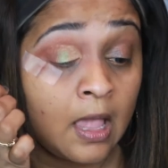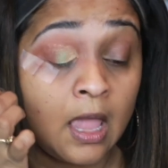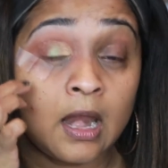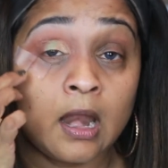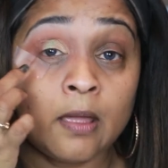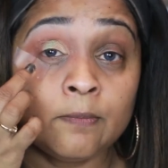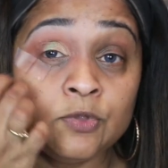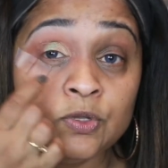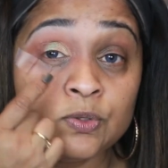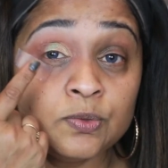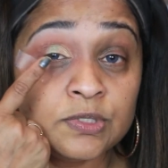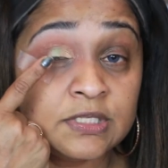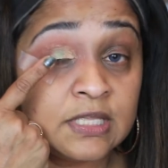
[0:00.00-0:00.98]
And I'm
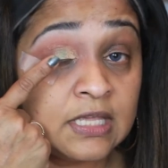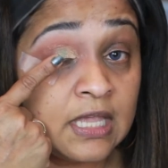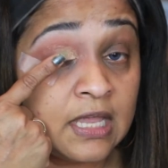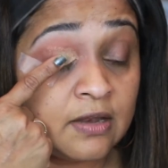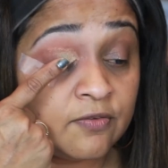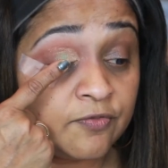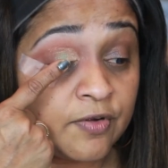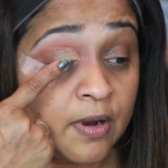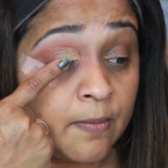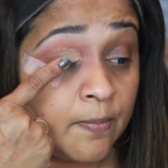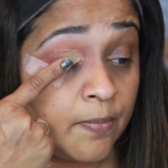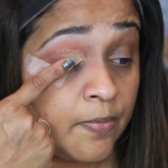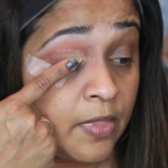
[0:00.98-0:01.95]
using it
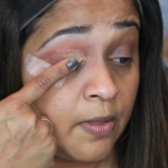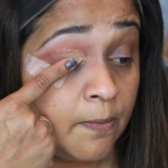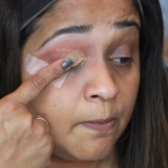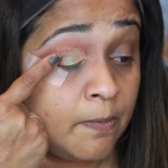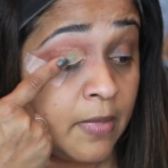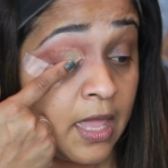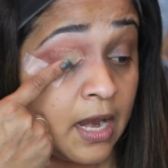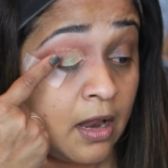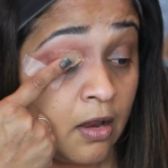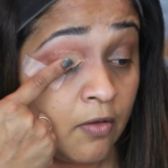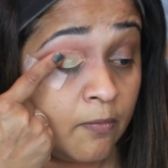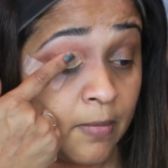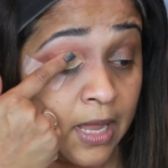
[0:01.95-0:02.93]
from the
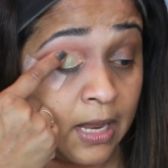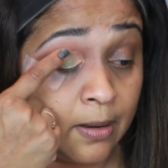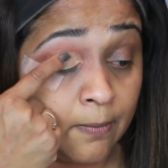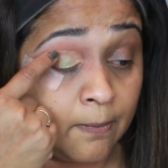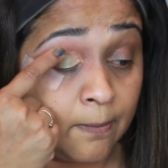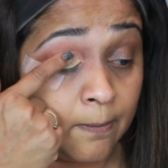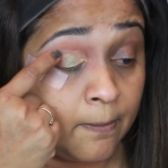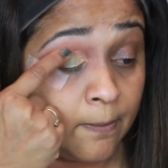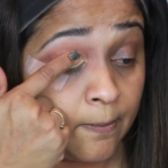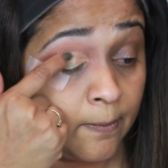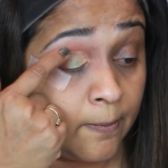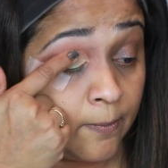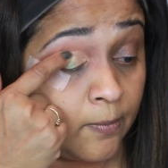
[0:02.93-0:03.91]
middle of my
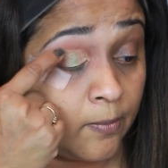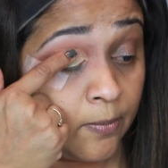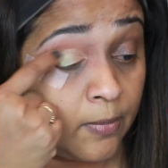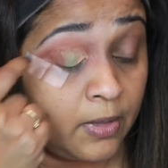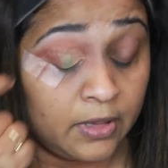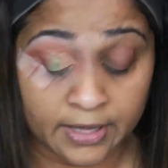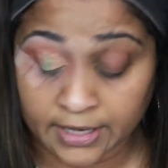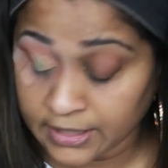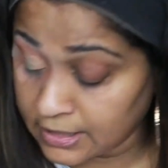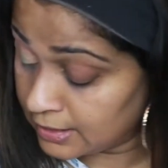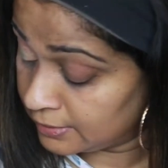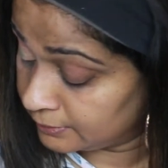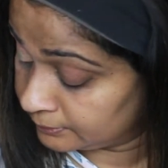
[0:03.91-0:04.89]

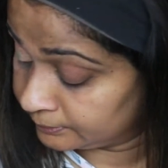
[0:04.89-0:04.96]
lid.